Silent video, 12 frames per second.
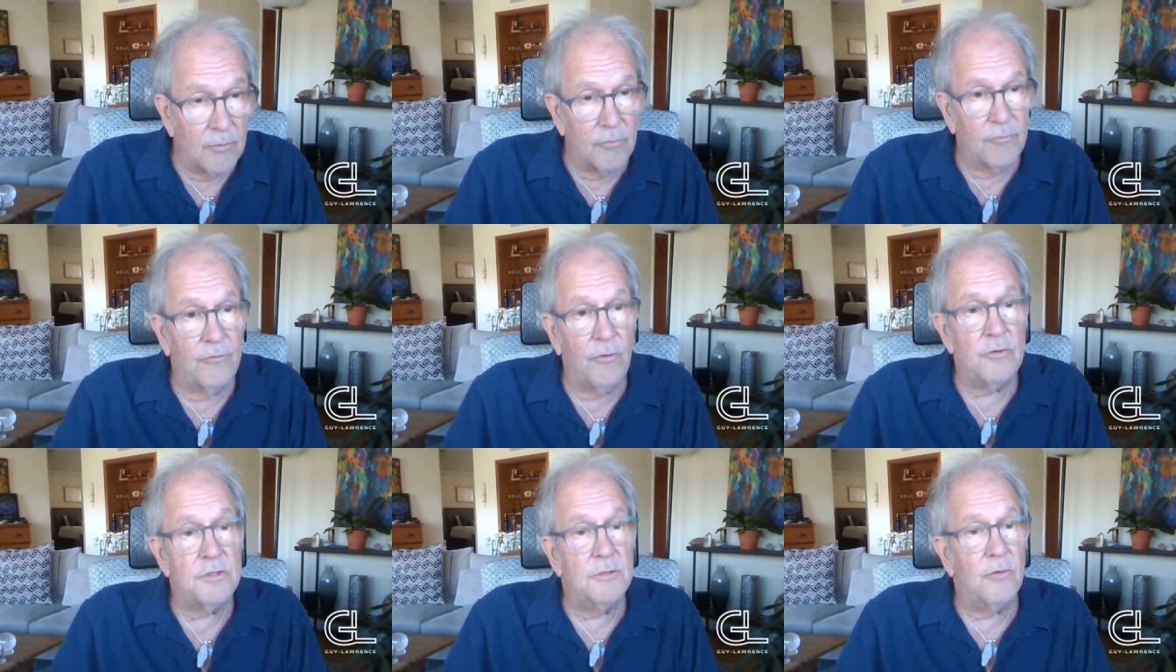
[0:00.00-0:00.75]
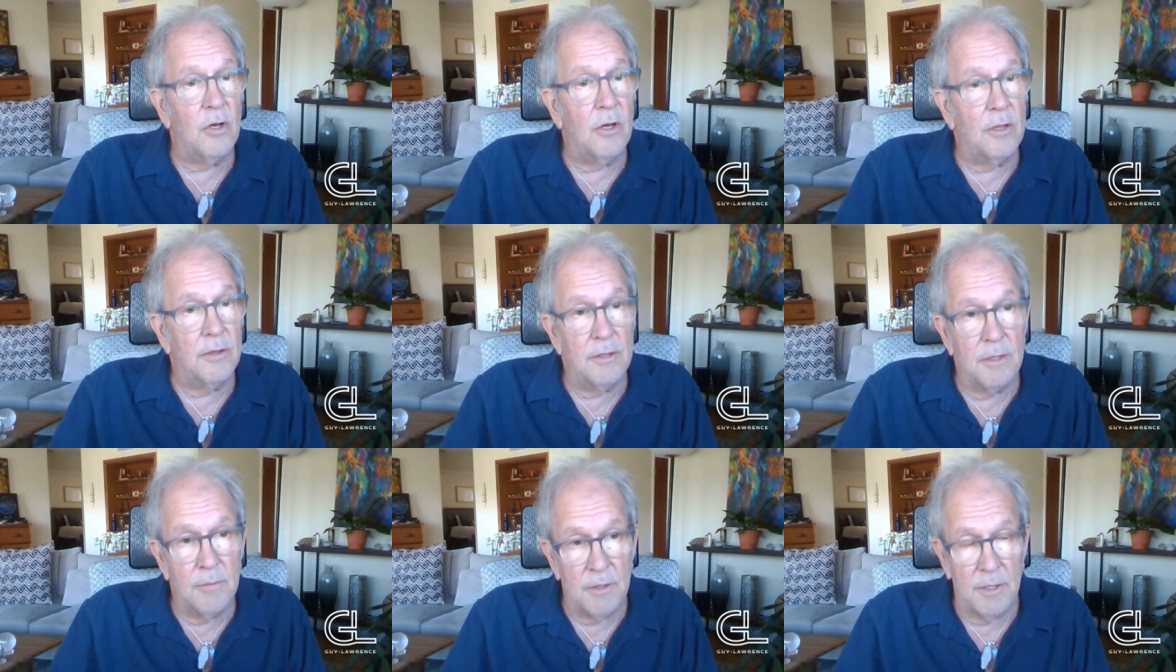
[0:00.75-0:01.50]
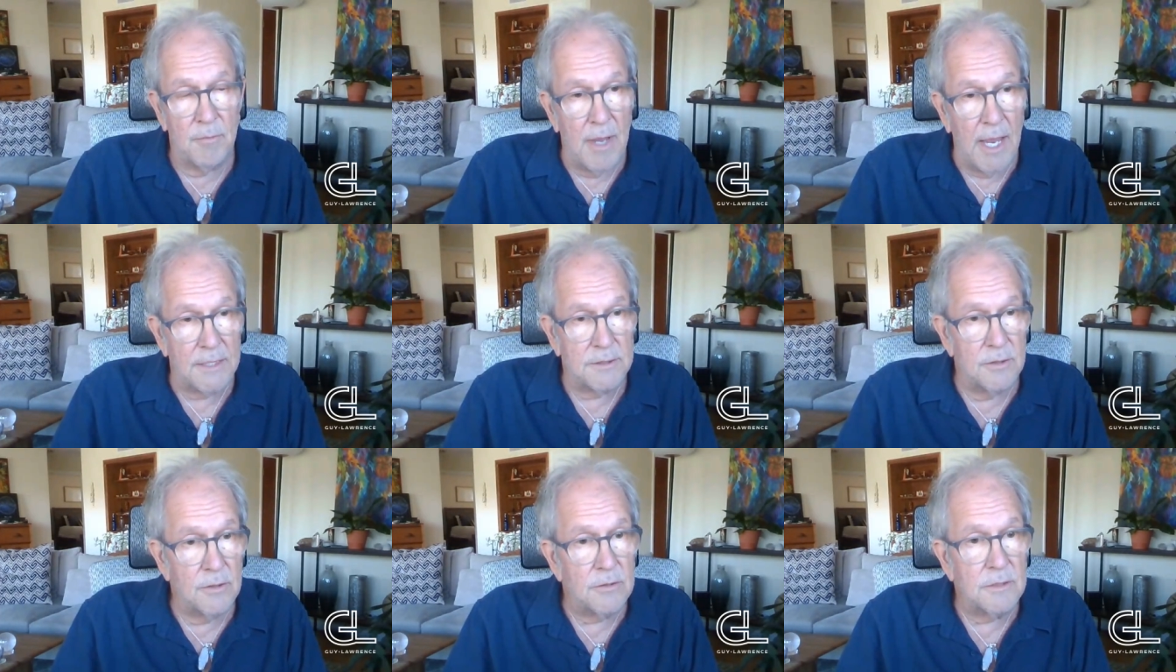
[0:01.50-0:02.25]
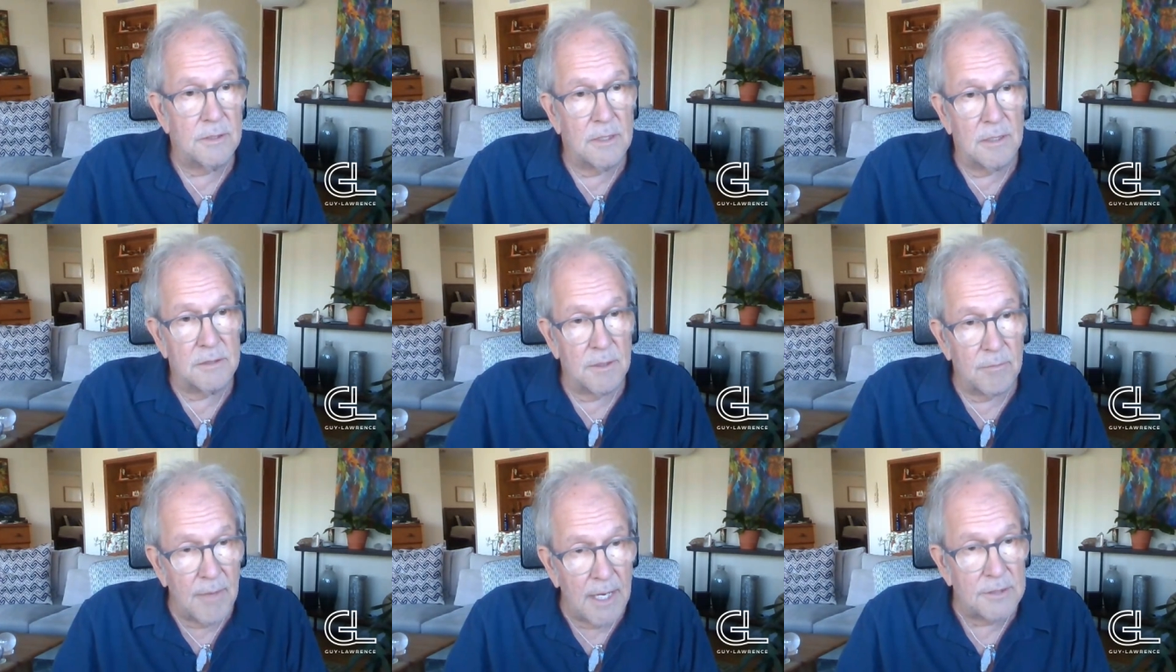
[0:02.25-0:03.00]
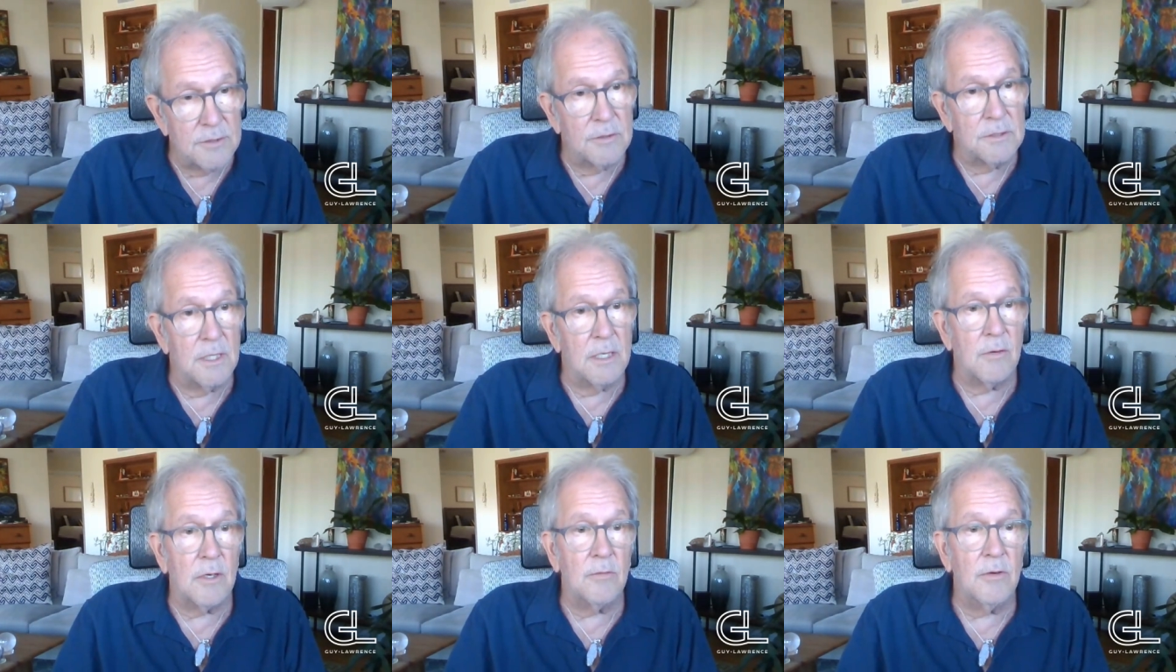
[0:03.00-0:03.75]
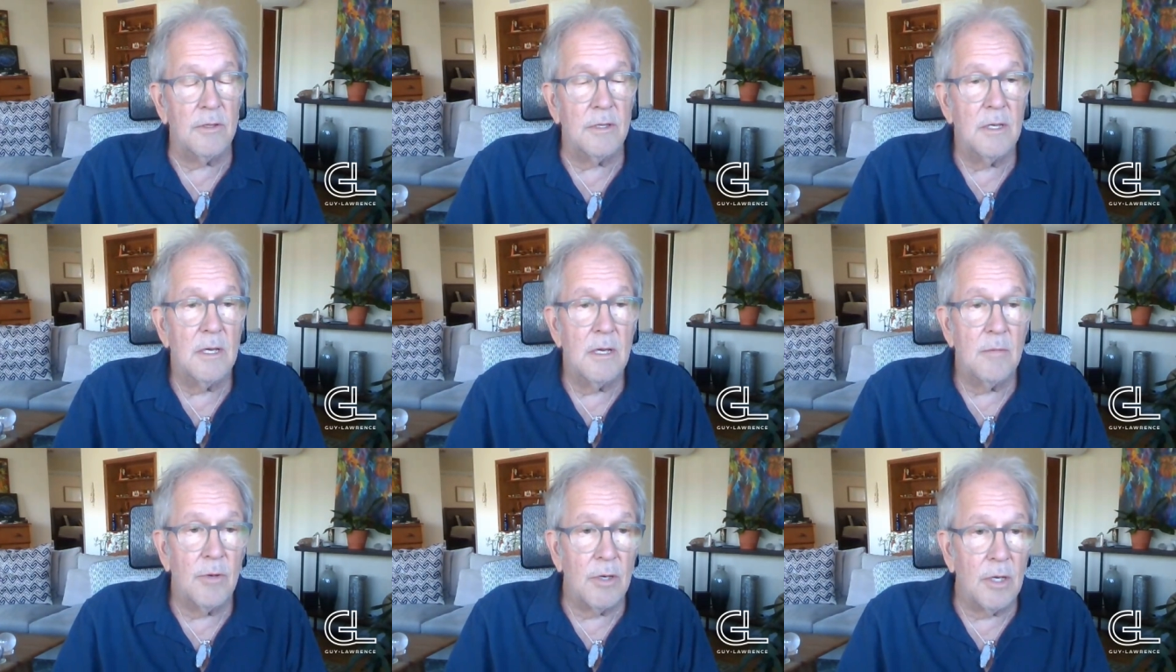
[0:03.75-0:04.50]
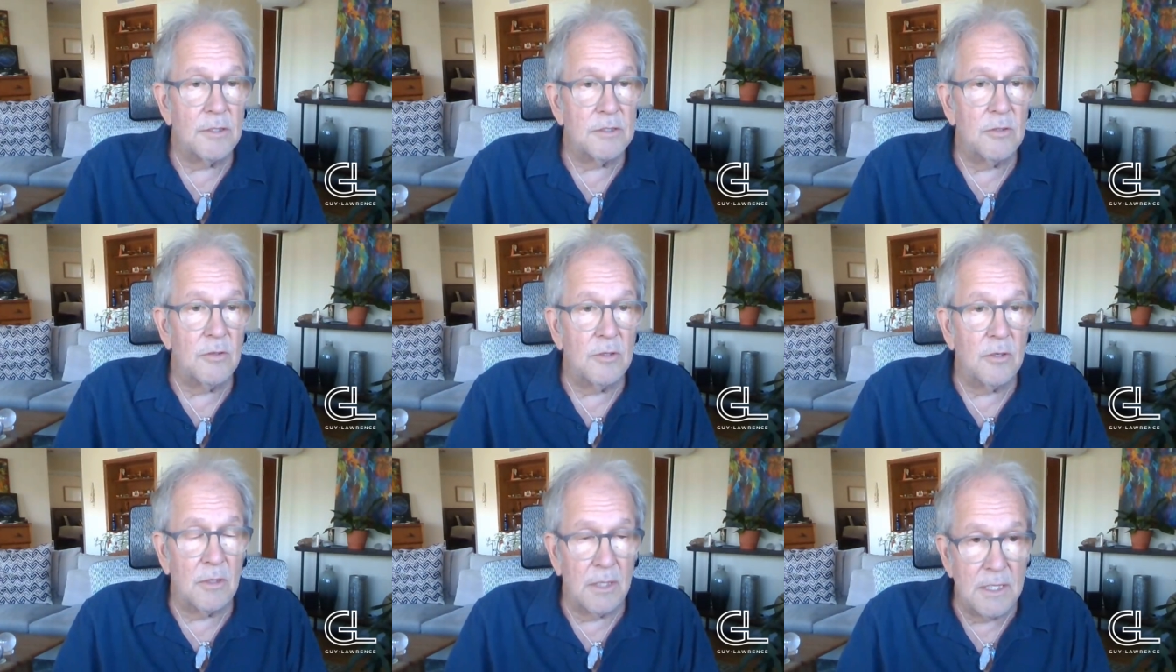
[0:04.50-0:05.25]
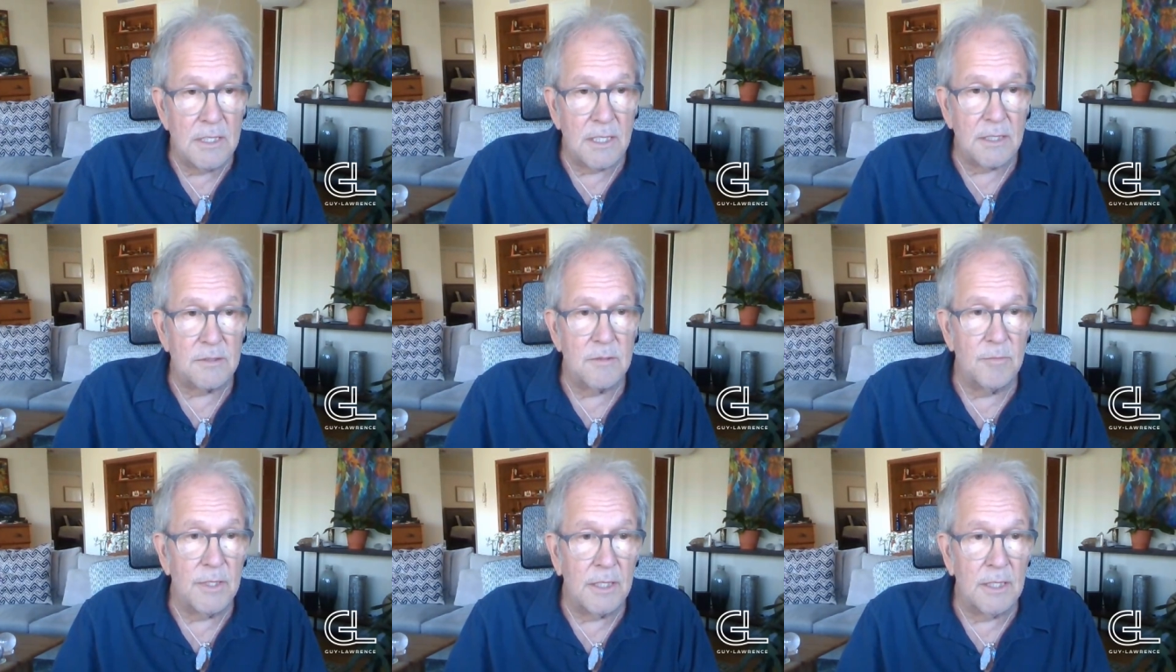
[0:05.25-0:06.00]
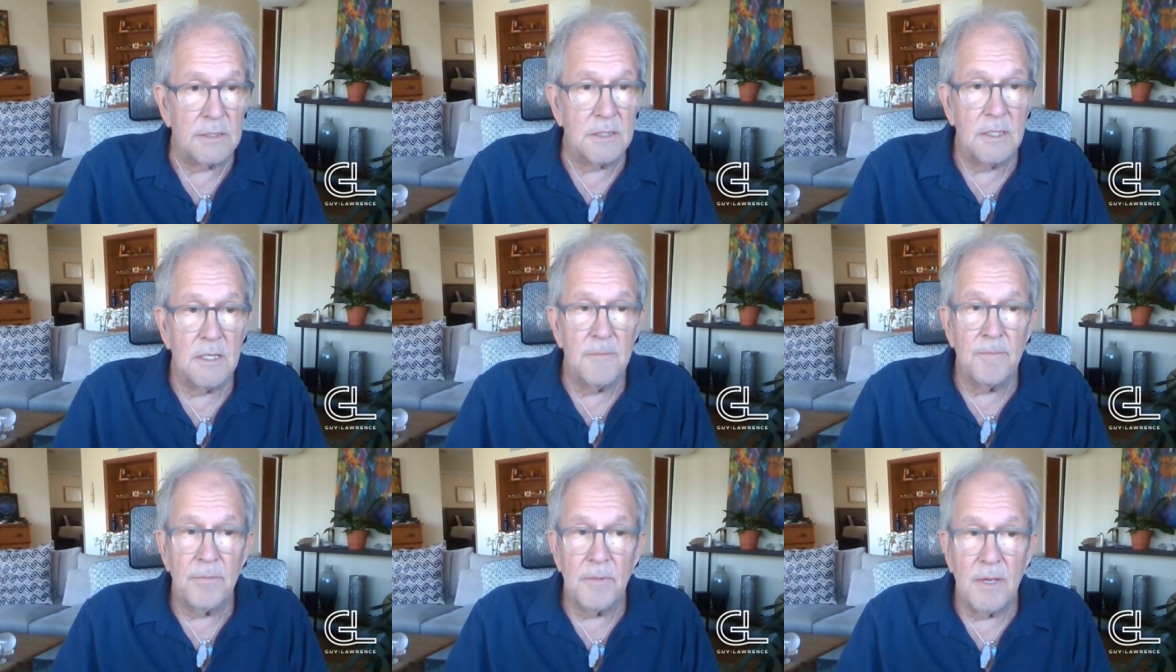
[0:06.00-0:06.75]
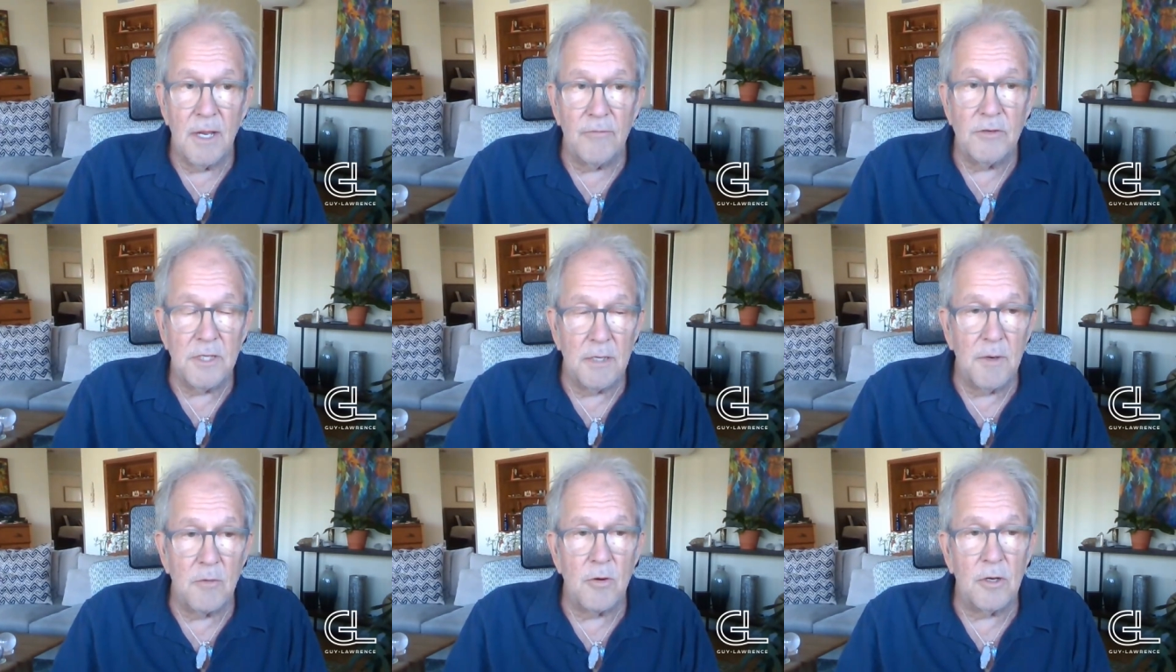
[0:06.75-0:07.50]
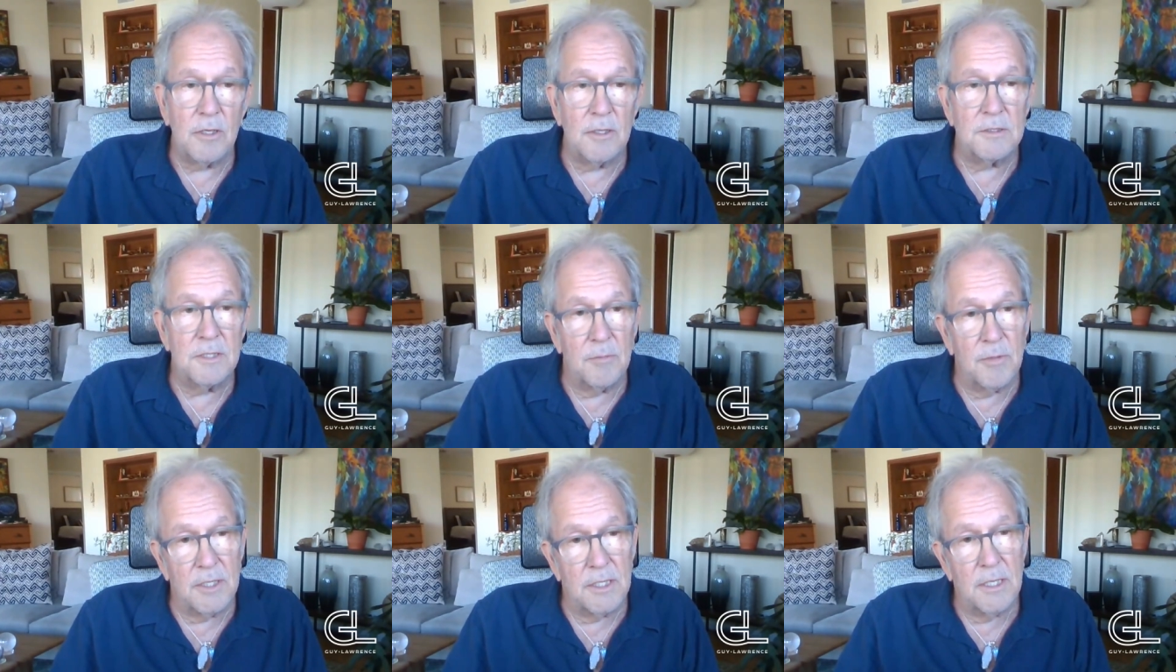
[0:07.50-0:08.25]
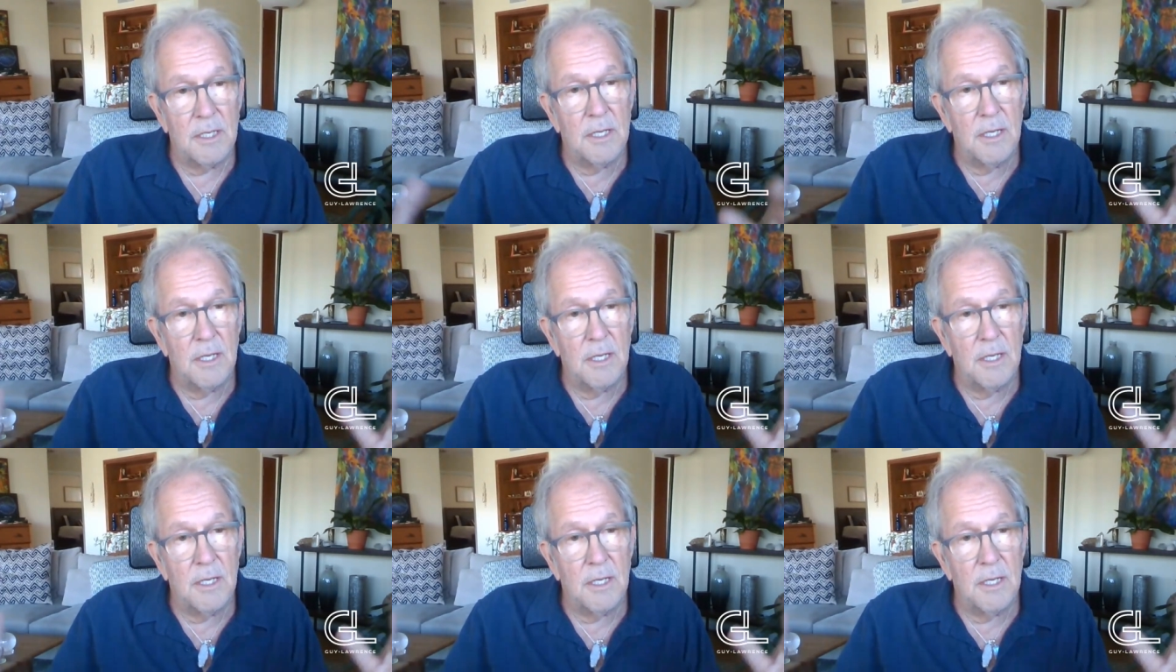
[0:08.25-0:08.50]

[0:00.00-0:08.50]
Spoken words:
first of all, that the masters, some masters that I work with, but also your lineage, because every time I work on somebody,